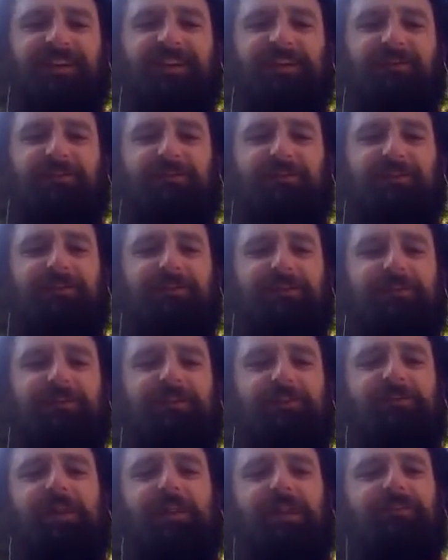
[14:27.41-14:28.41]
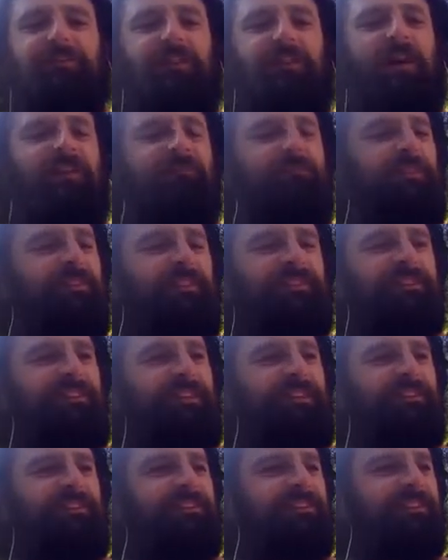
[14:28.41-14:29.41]
We've been doing some, and so I've been
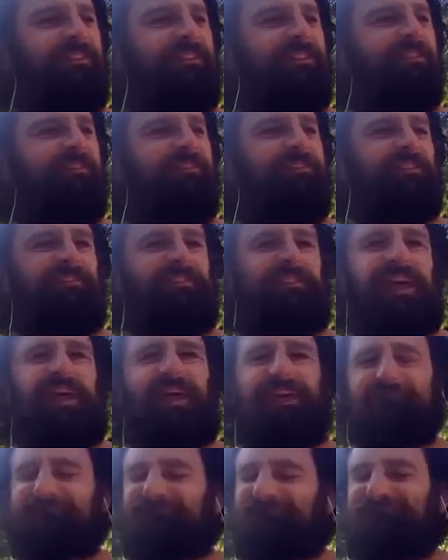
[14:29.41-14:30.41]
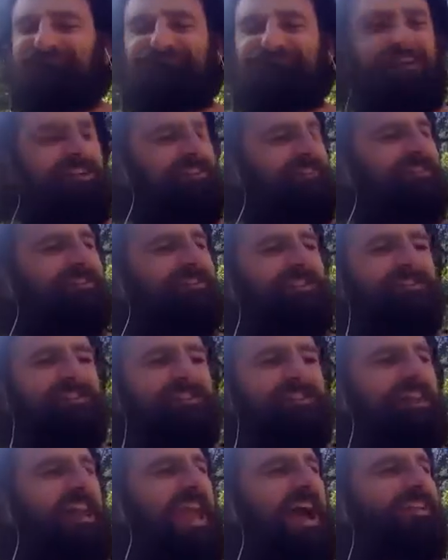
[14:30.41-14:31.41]
listening to just
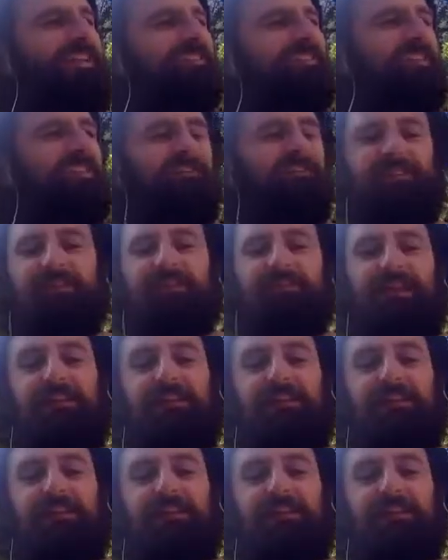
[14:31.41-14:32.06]
listening to Cat Stevens.